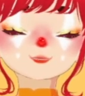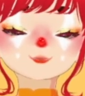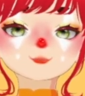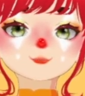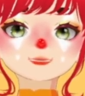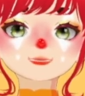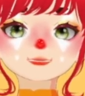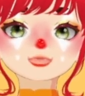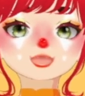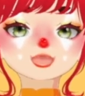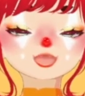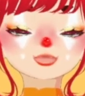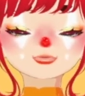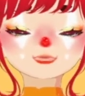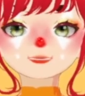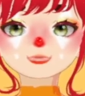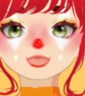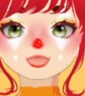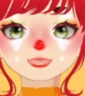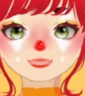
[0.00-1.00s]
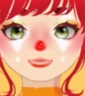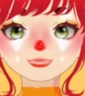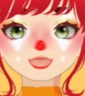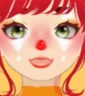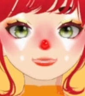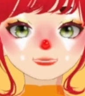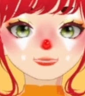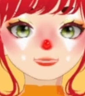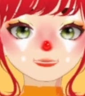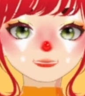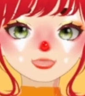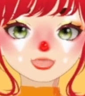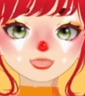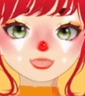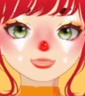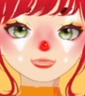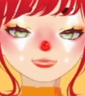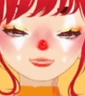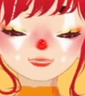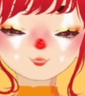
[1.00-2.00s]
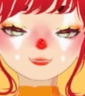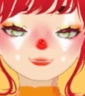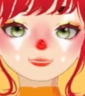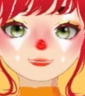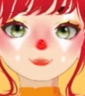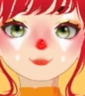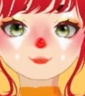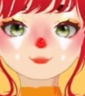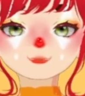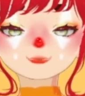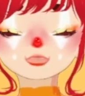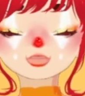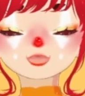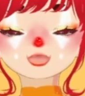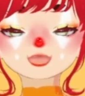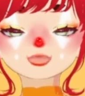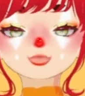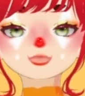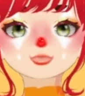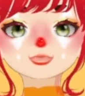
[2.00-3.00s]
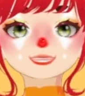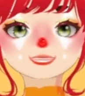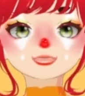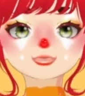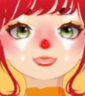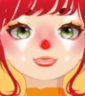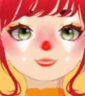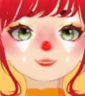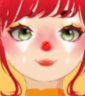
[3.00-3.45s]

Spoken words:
styles button to change their colors so that they